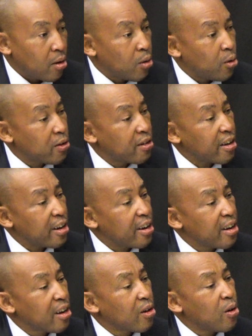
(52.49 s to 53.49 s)
Good
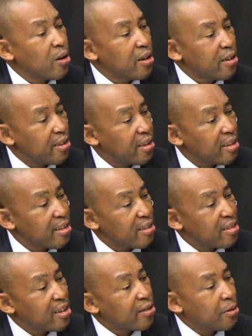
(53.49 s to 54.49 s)
trading conditions
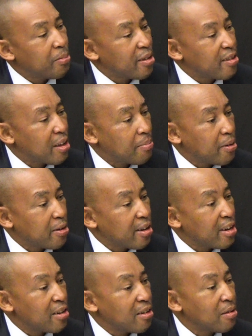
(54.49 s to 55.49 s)
need to be
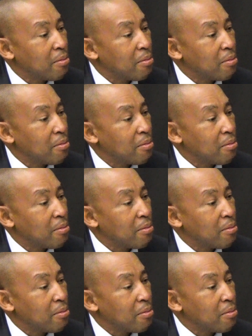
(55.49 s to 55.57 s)
supported